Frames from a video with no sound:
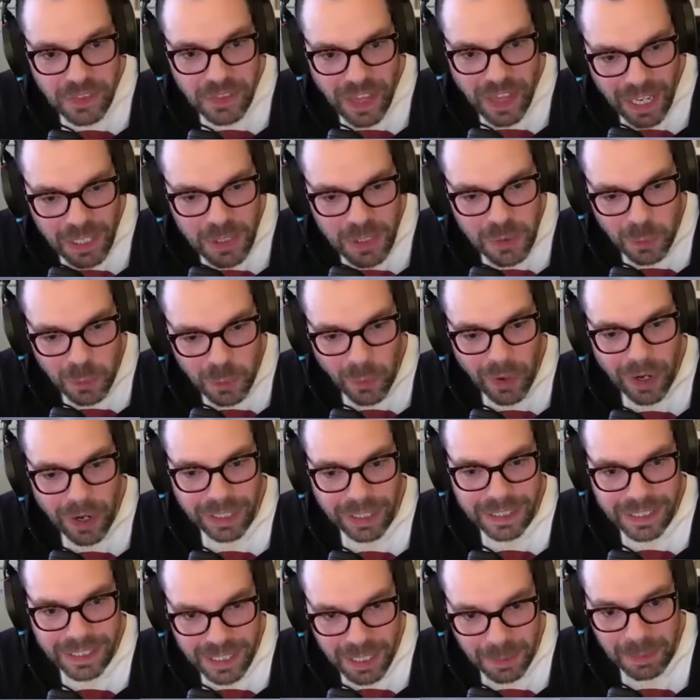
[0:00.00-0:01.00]
that's why
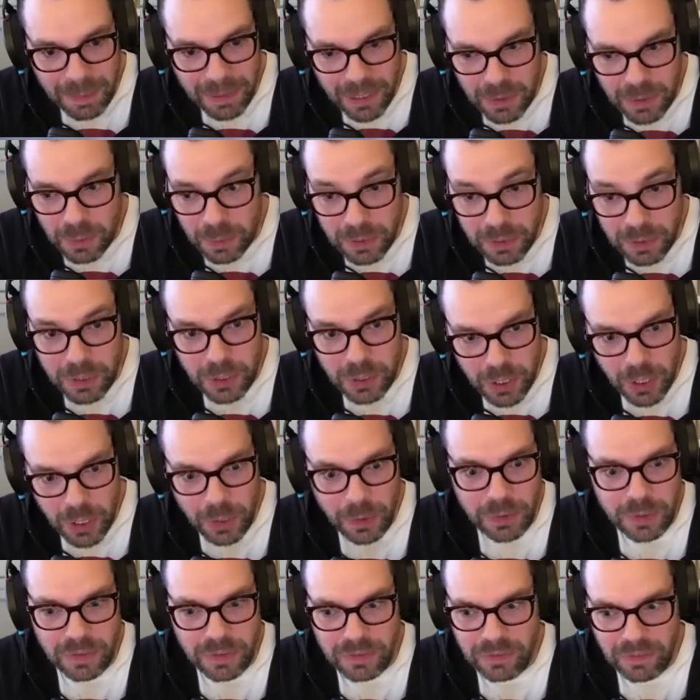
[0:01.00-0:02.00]
Tibbetts was
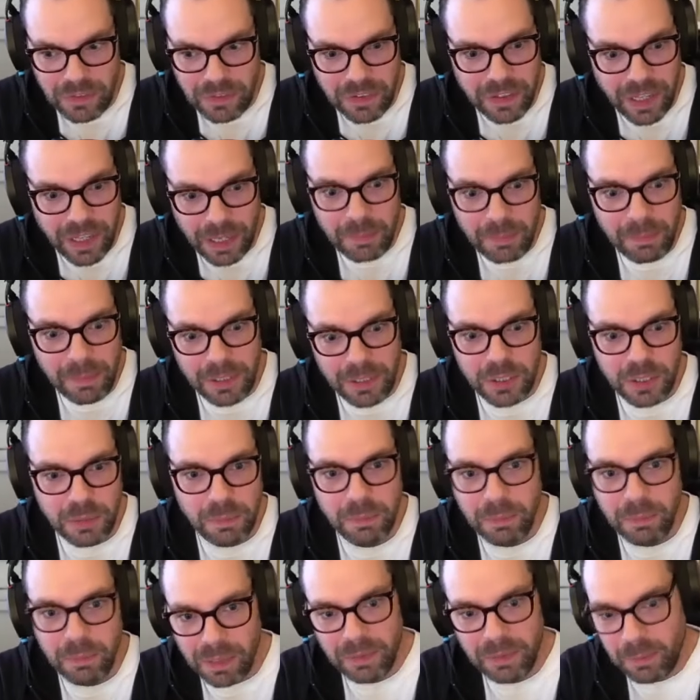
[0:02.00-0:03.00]
chosen for that mission.
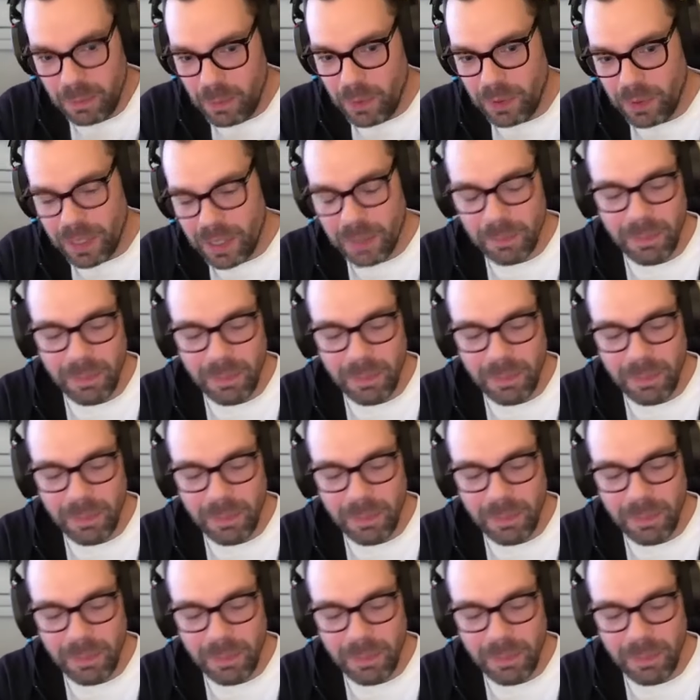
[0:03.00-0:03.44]
We'll come